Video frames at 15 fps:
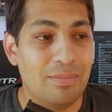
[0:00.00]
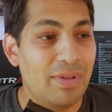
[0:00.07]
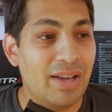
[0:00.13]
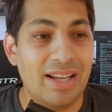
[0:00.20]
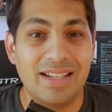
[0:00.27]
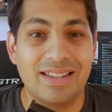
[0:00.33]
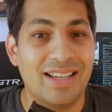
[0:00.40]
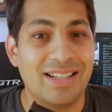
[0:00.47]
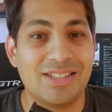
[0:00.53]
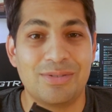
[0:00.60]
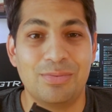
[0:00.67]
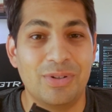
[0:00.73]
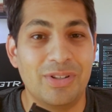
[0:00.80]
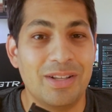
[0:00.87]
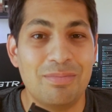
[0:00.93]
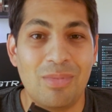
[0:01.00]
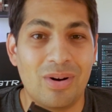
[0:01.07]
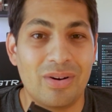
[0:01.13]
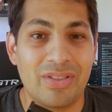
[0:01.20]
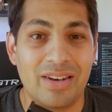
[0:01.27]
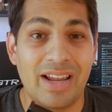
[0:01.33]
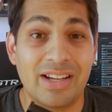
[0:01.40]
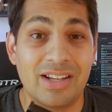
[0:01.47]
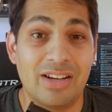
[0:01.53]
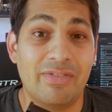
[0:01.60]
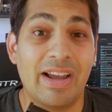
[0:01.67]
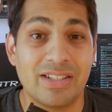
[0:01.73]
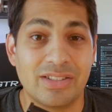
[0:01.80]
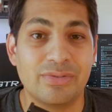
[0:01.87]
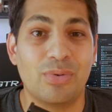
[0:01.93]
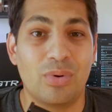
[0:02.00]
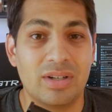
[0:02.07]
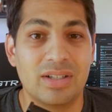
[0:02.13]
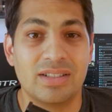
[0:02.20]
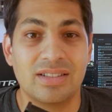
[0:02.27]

that's really more than I could have asked for.